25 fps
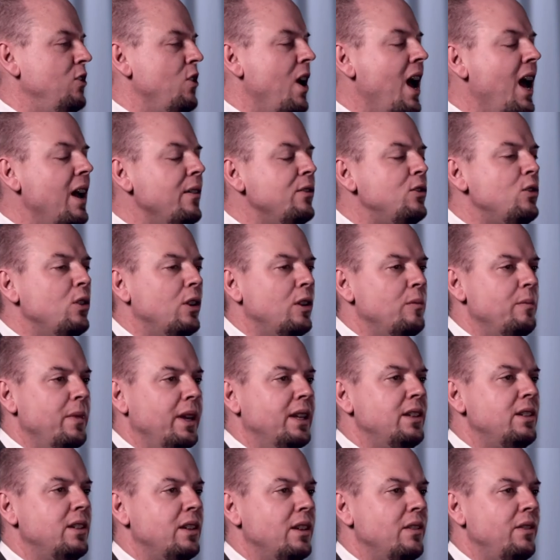You have to
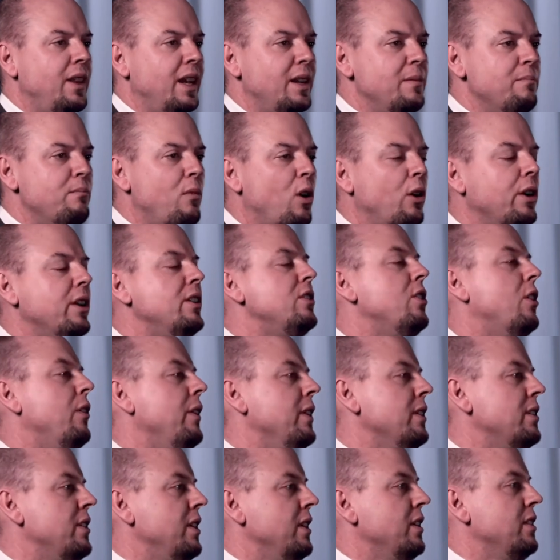admit that
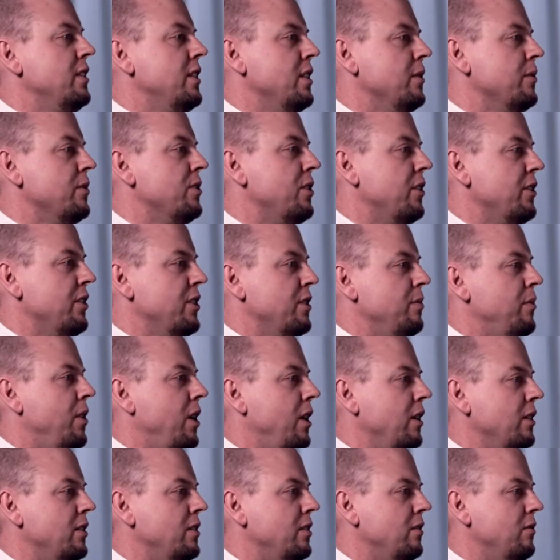monitoring systems are
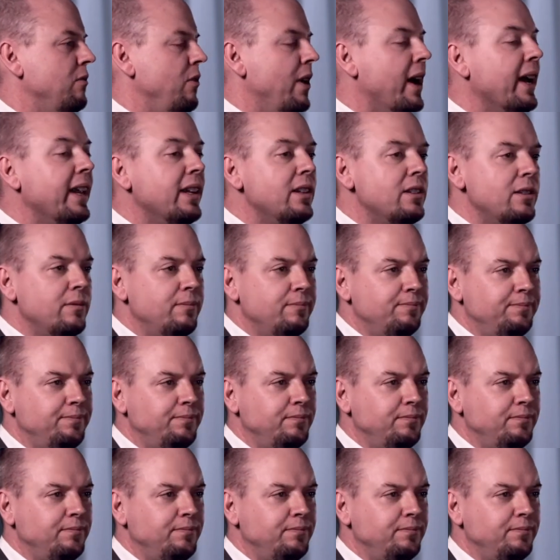smart, right?